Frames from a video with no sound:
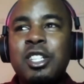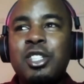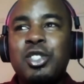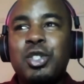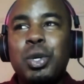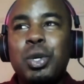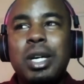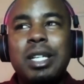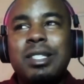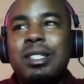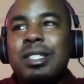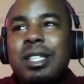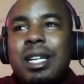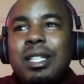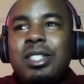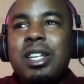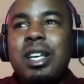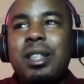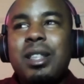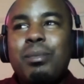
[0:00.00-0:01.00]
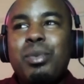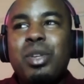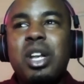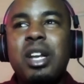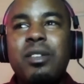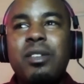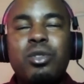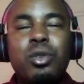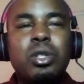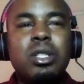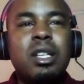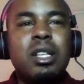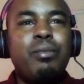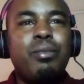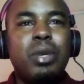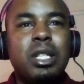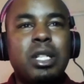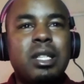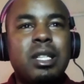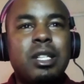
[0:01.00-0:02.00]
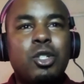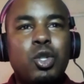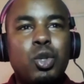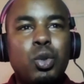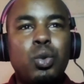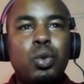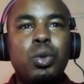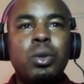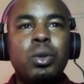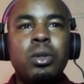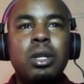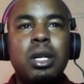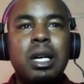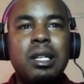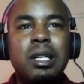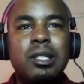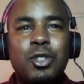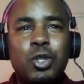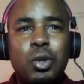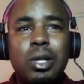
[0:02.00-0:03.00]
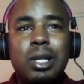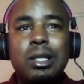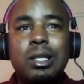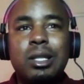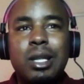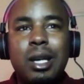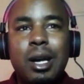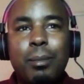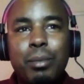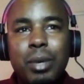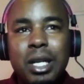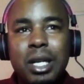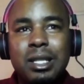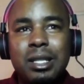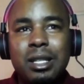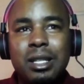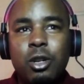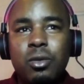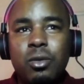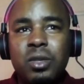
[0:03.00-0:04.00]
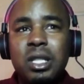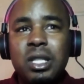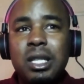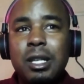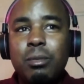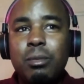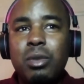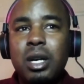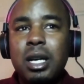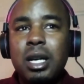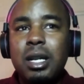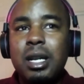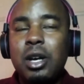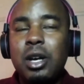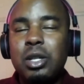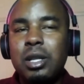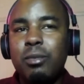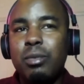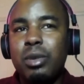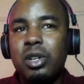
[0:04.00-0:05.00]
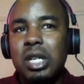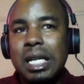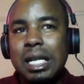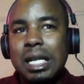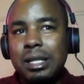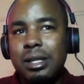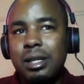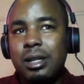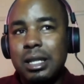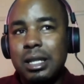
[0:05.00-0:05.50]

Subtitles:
So as such, I believe those have been the 2 strongest companies, and we've seen them and how they've been